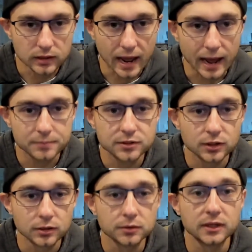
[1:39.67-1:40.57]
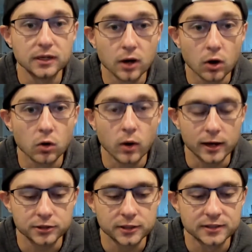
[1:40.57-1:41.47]
Absolutely no
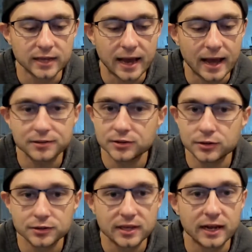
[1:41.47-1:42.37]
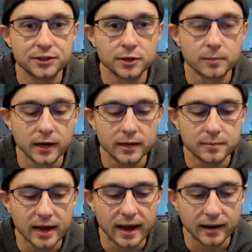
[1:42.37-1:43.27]
questions asked. You just get your money
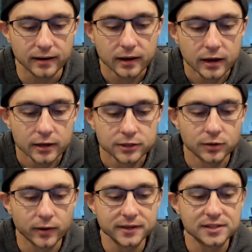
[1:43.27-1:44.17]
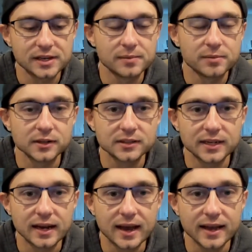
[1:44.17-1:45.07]
back. Join Symbol
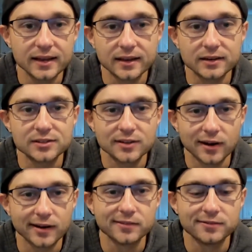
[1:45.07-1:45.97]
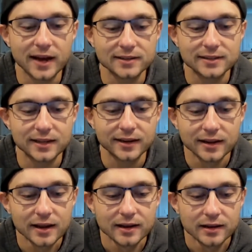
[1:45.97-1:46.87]
today and start investing
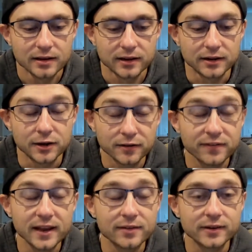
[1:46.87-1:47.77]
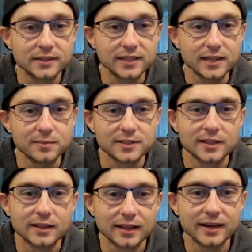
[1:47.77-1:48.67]
in your favorite teams.
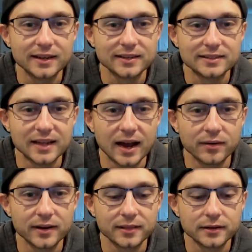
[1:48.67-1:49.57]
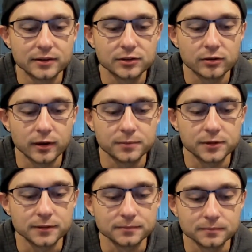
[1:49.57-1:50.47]
Link is down in the description.